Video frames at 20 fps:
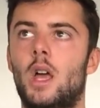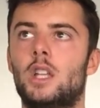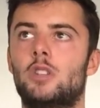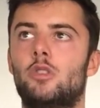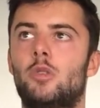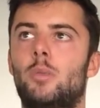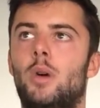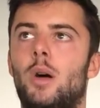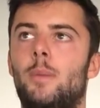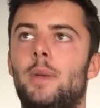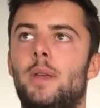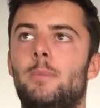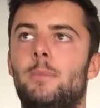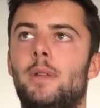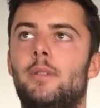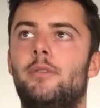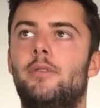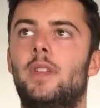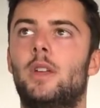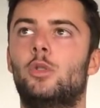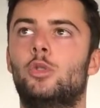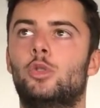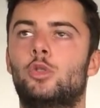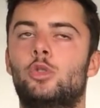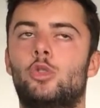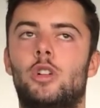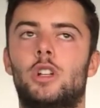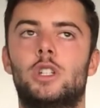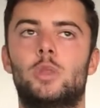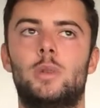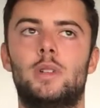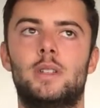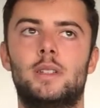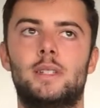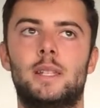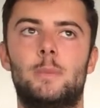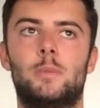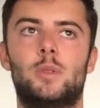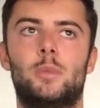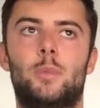So it might be in midfield, you're trying to
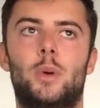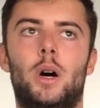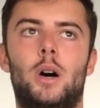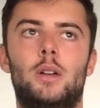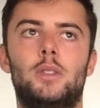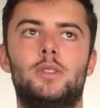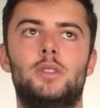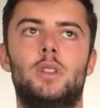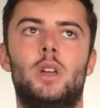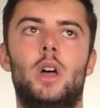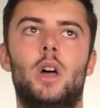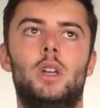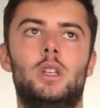intercept a pass.